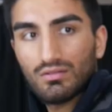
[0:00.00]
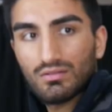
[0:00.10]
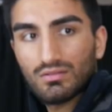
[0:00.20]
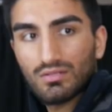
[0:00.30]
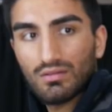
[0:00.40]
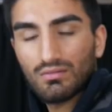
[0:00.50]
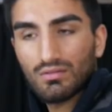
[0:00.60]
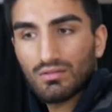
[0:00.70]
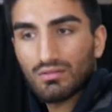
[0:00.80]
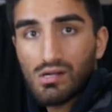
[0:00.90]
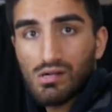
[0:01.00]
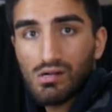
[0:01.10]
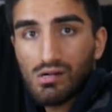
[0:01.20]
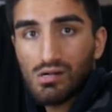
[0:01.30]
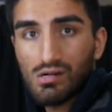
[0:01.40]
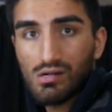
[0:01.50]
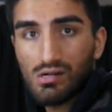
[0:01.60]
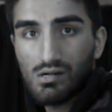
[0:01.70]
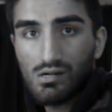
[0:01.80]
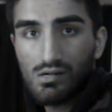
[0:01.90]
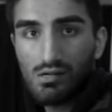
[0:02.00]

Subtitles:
No words are spoken by the person on screen.